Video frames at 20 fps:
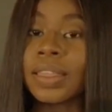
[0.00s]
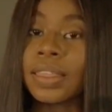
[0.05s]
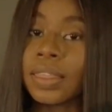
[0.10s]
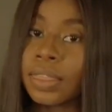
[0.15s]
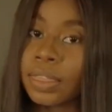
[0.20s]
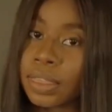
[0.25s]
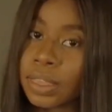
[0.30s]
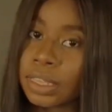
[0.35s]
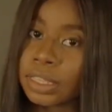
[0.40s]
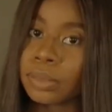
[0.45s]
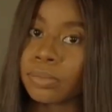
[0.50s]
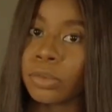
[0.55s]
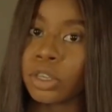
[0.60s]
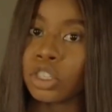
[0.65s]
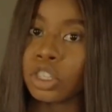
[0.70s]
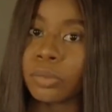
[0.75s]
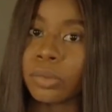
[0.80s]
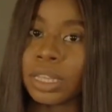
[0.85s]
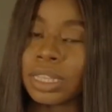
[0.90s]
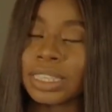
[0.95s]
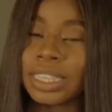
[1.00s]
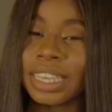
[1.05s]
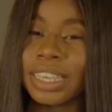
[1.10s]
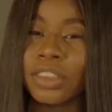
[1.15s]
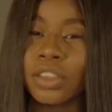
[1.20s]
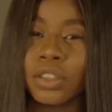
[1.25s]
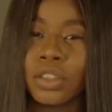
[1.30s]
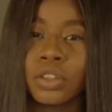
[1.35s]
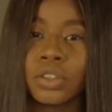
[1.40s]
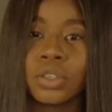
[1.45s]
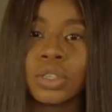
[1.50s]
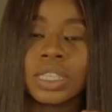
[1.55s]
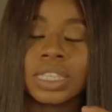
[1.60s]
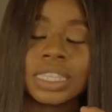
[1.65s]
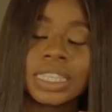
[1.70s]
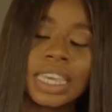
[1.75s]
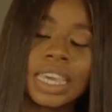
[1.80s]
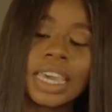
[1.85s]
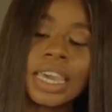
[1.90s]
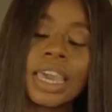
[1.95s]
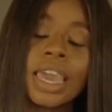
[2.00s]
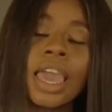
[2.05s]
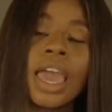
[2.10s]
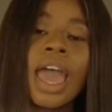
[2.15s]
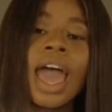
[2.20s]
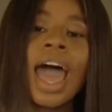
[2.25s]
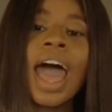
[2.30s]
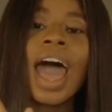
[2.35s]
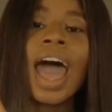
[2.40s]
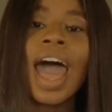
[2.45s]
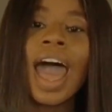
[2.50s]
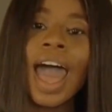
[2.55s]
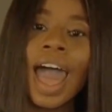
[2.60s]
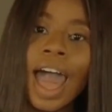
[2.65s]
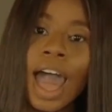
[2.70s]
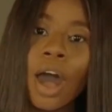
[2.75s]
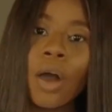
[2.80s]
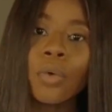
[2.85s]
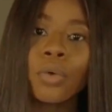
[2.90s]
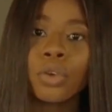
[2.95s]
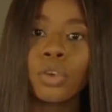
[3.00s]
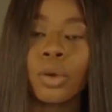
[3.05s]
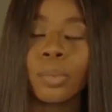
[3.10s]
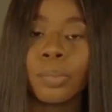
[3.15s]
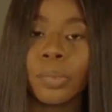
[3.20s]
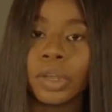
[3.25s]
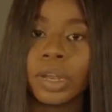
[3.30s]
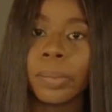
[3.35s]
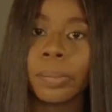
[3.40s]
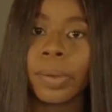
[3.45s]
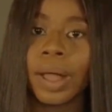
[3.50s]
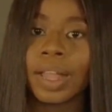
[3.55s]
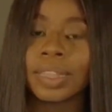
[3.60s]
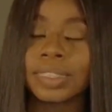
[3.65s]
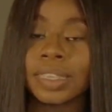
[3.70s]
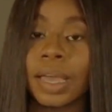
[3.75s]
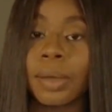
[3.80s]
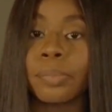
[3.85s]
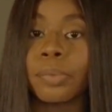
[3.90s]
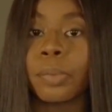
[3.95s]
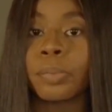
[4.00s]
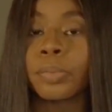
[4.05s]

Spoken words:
this measurement in order to see how your body parts are